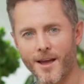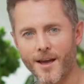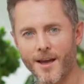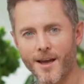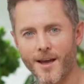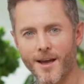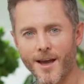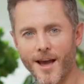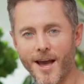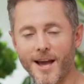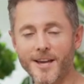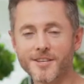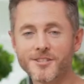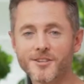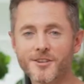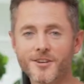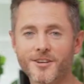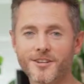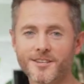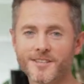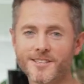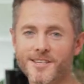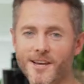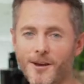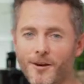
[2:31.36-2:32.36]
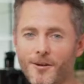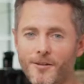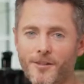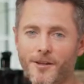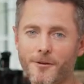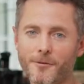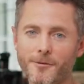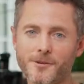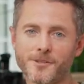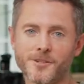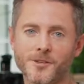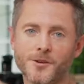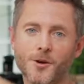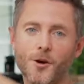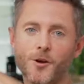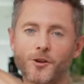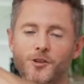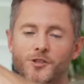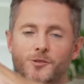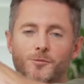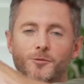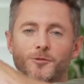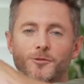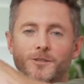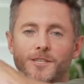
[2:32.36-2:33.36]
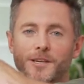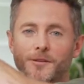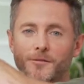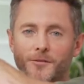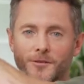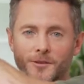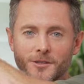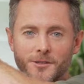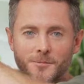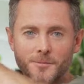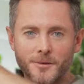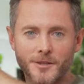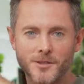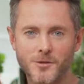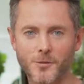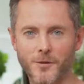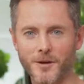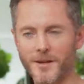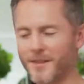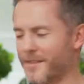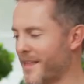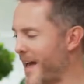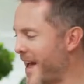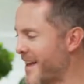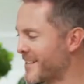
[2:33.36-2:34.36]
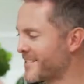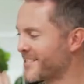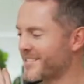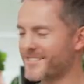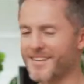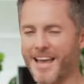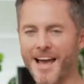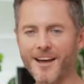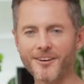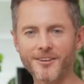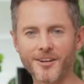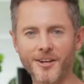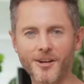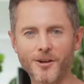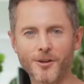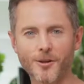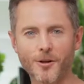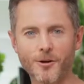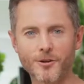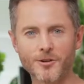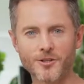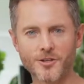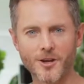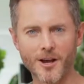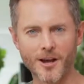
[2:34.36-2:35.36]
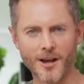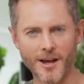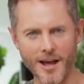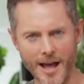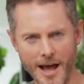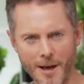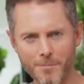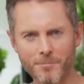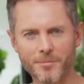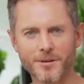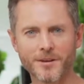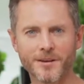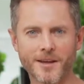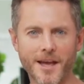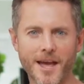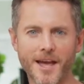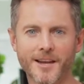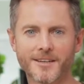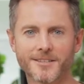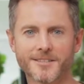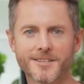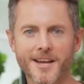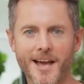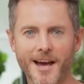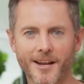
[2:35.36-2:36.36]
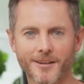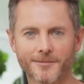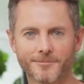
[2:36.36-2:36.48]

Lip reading: As you can tell, there is a noticeable difference between that sound enclosure up and down.